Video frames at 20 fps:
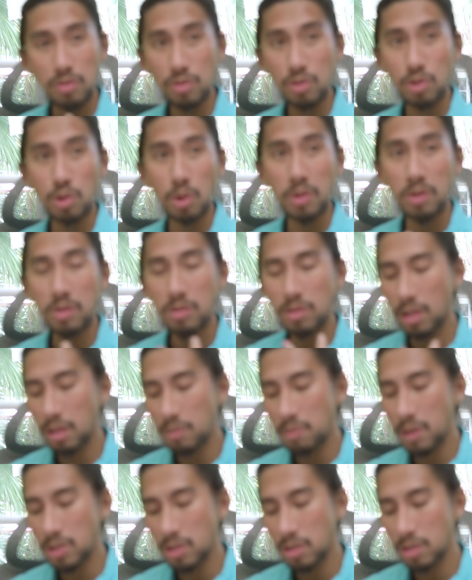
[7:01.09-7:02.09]
joyous
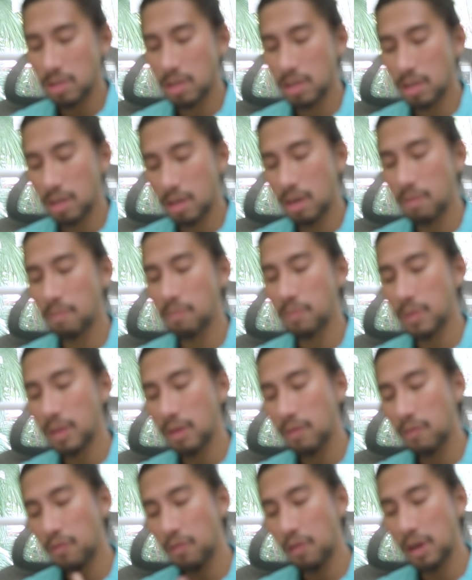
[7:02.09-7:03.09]
celebration is going to come
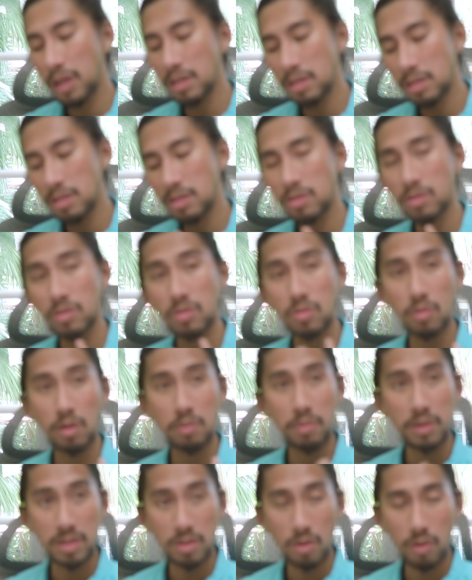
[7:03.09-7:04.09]
friends will
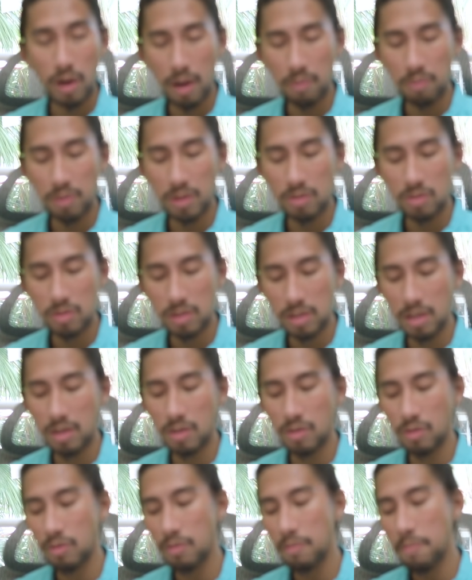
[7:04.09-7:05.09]
be so happy to see
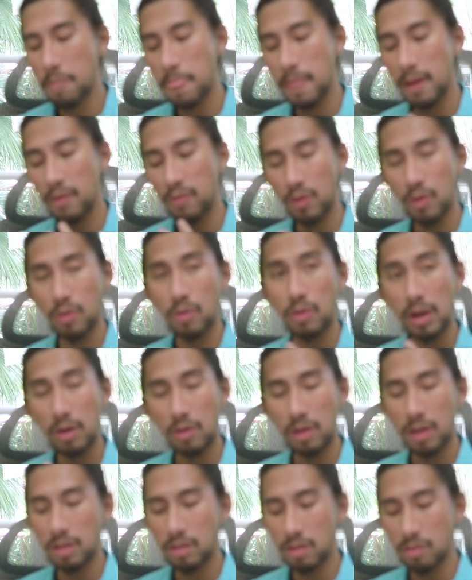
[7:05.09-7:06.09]
you if you're
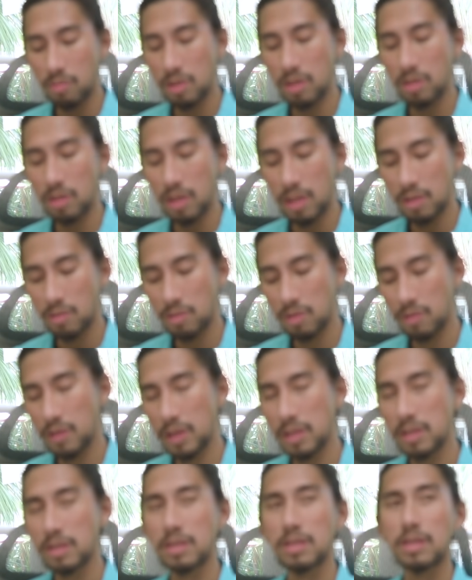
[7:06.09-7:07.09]
reconnecting reconnecting with
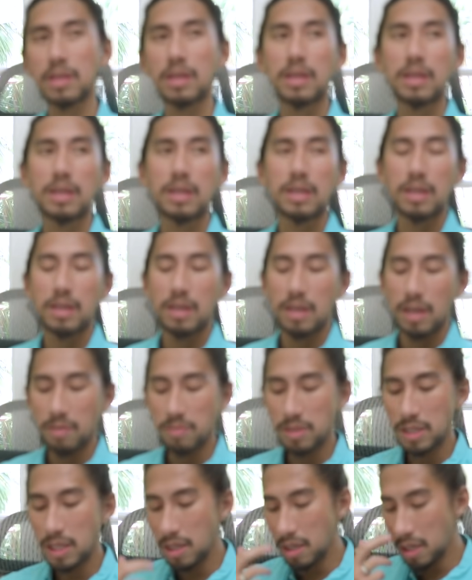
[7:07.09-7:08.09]
friends i'm
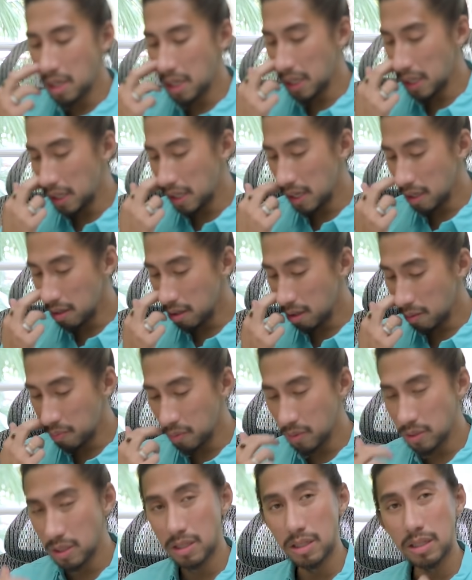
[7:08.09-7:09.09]
seeing here like you're
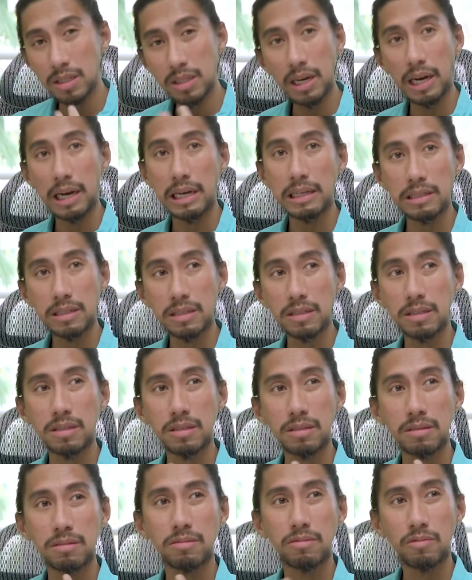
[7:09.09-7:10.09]
putting the
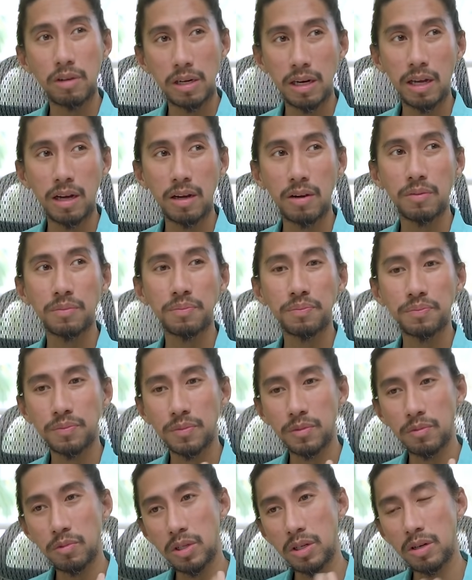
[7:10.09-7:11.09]
dots right now
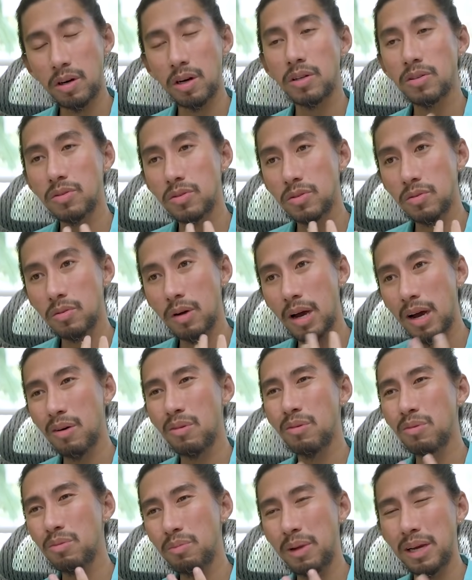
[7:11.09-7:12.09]
with regards to
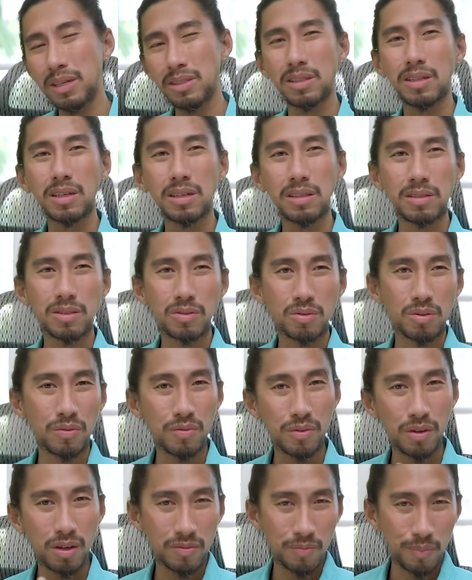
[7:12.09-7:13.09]
how magical the two of
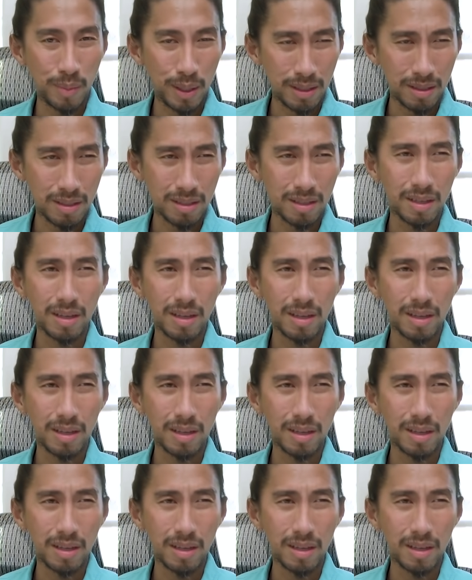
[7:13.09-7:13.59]
you have met